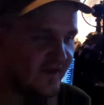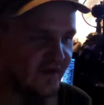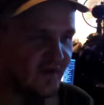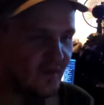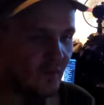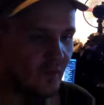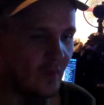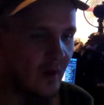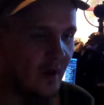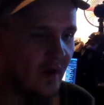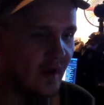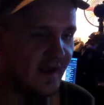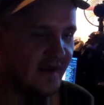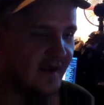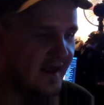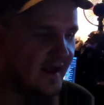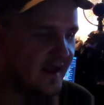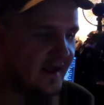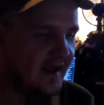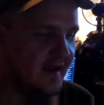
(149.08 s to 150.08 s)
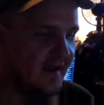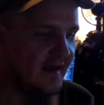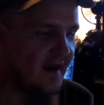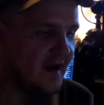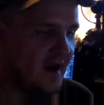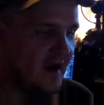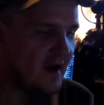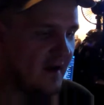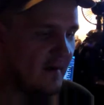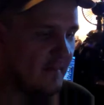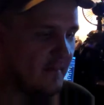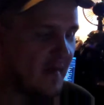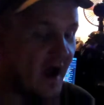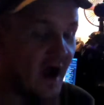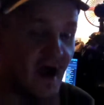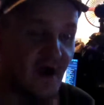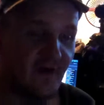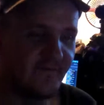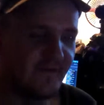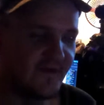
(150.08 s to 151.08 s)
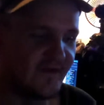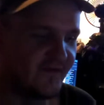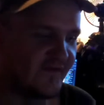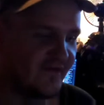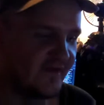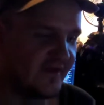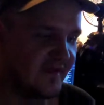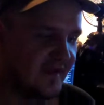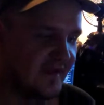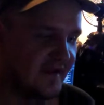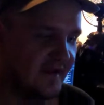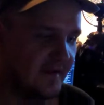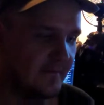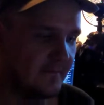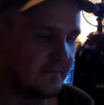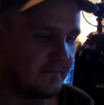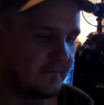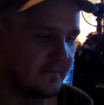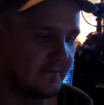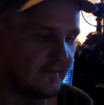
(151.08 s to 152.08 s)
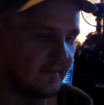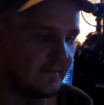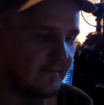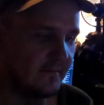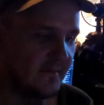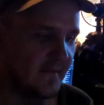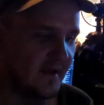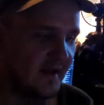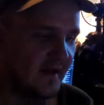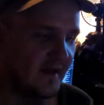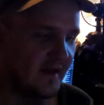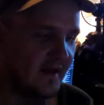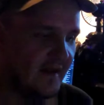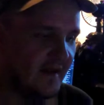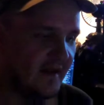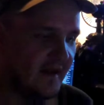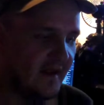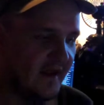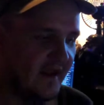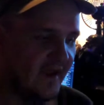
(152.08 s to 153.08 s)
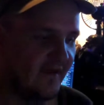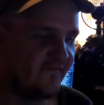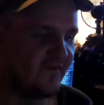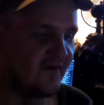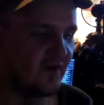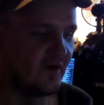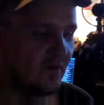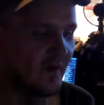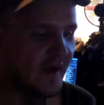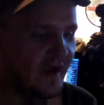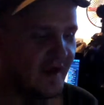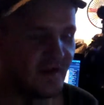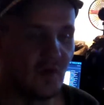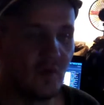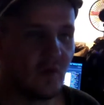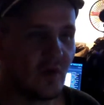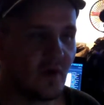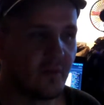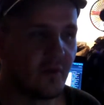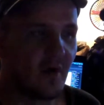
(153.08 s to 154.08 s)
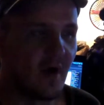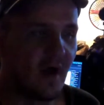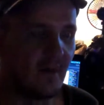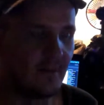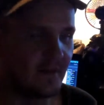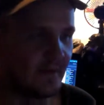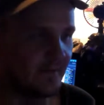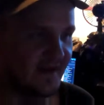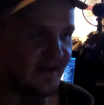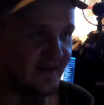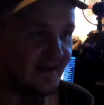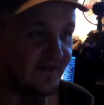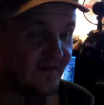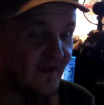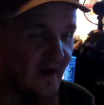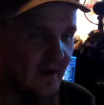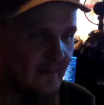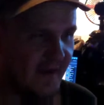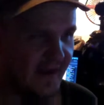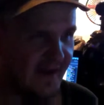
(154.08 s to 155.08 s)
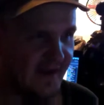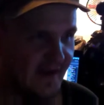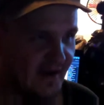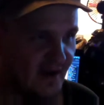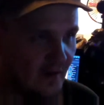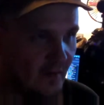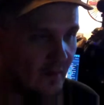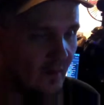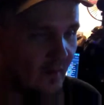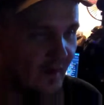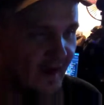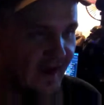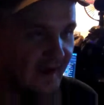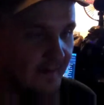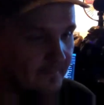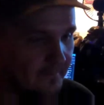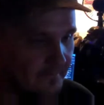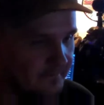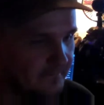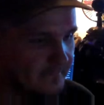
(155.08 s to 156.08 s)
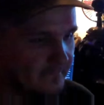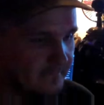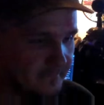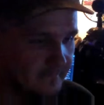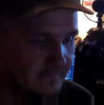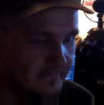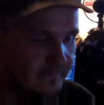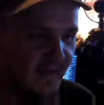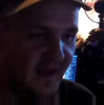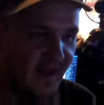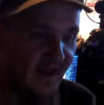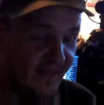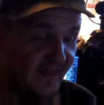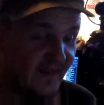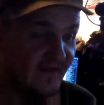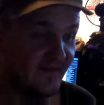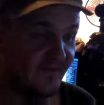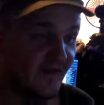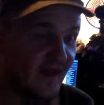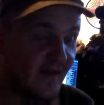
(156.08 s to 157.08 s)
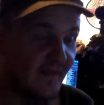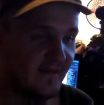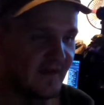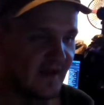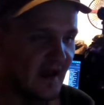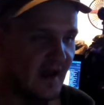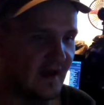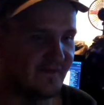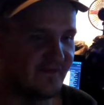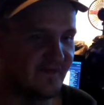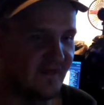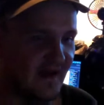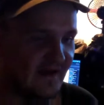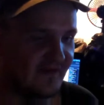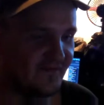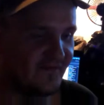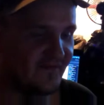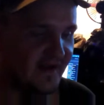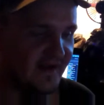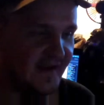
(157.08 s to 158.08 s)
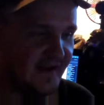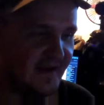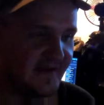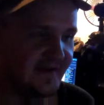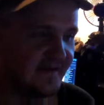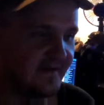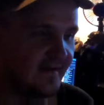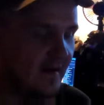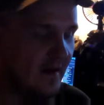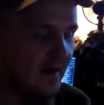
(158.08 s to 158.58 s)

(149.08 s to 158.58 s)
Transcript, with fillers: that you want. Um, obviously, if you ignore a problem, it does not make it go away. That is not the context in